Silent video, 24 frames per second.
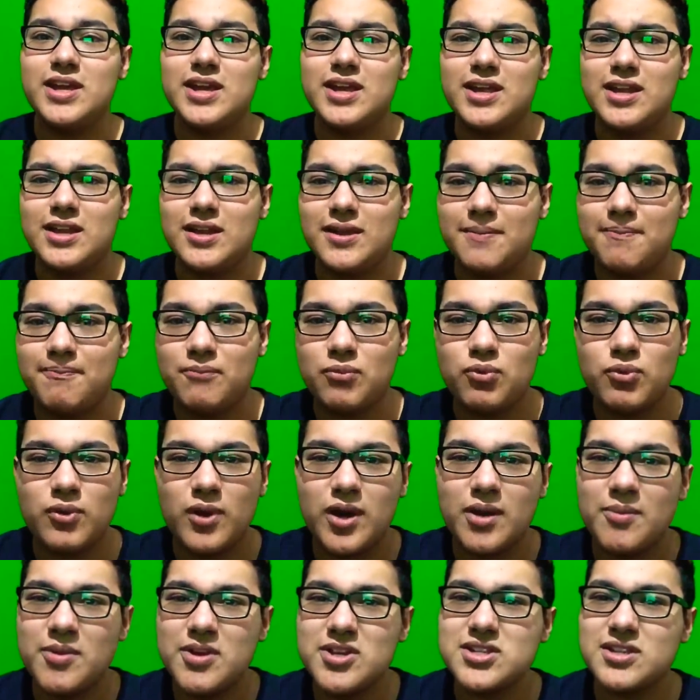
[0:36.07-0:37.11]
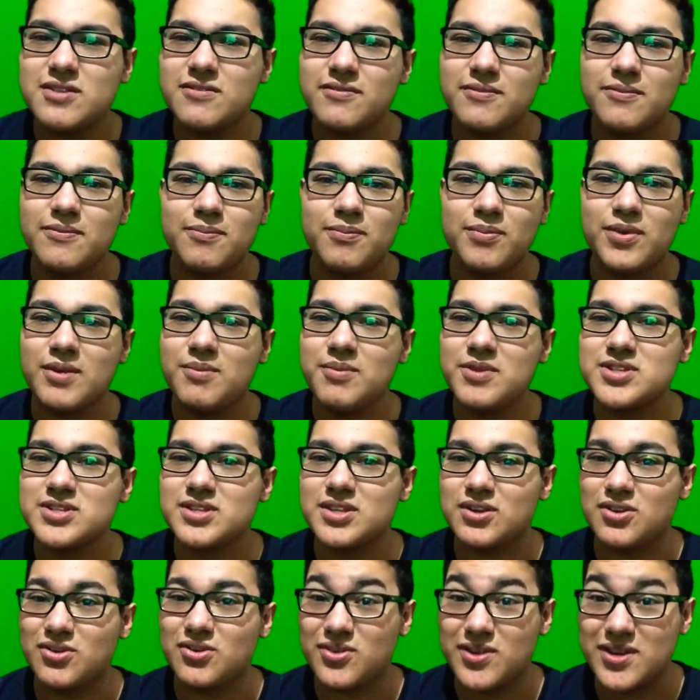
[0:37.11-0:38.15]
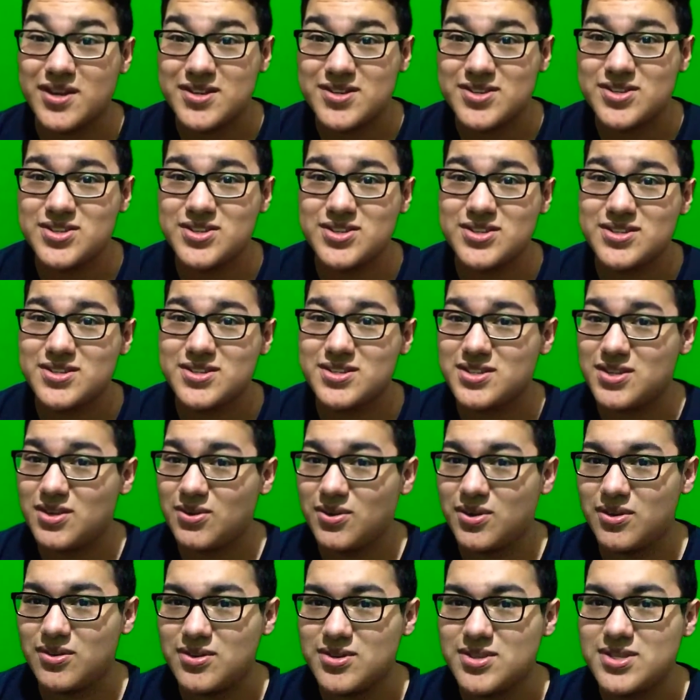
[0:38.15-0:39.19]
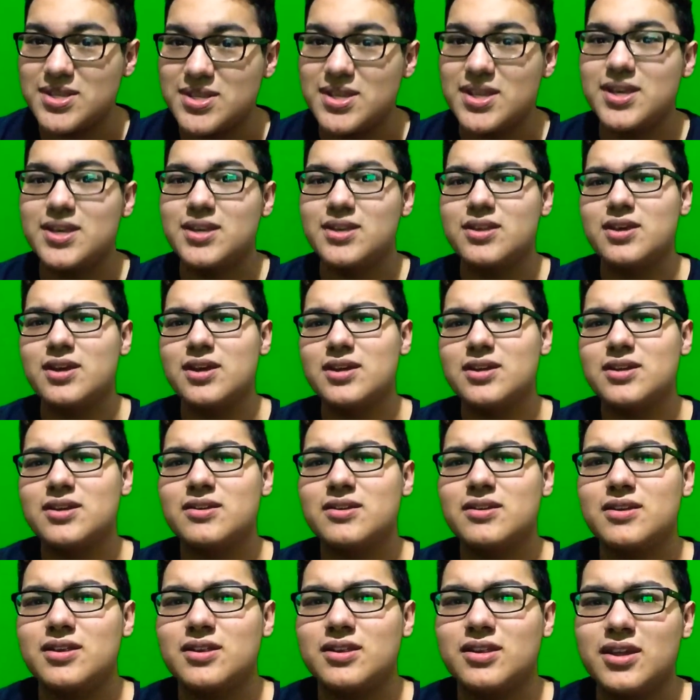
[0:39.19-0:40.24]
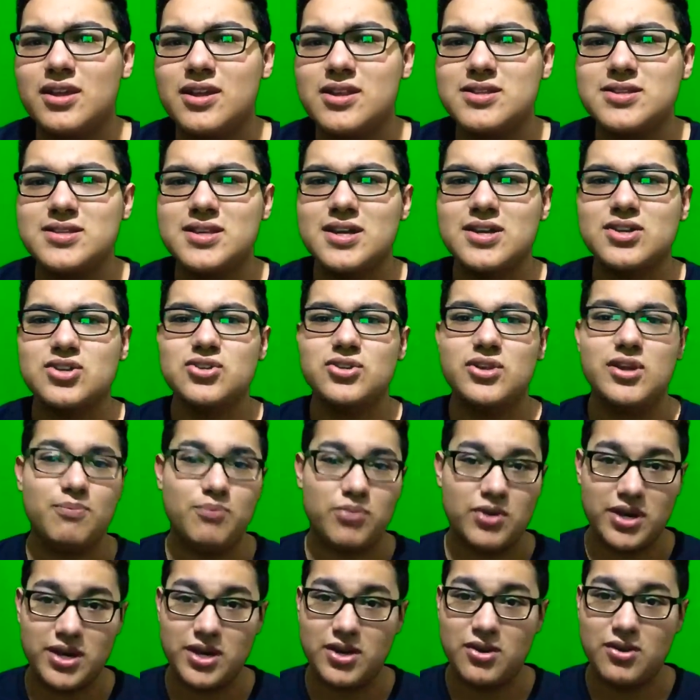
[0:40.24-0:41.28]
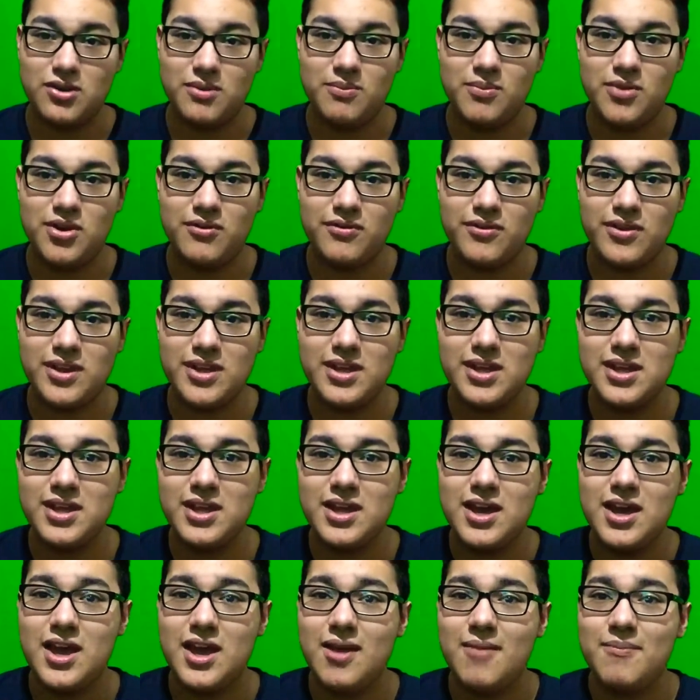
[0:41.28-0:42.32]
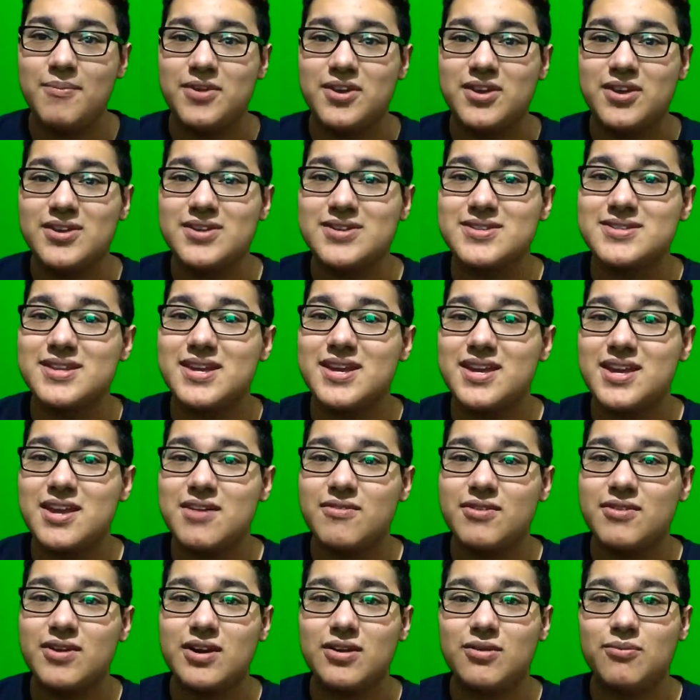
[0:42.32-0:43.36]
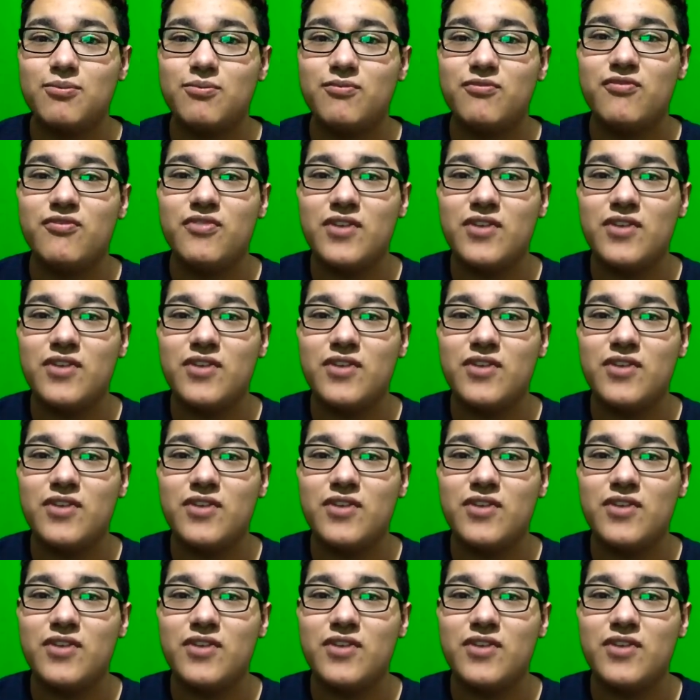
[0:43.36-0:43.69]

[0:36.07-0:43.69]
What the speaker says: And pretty much the critics just don't understand that it's actually a pretty good movie because they give it a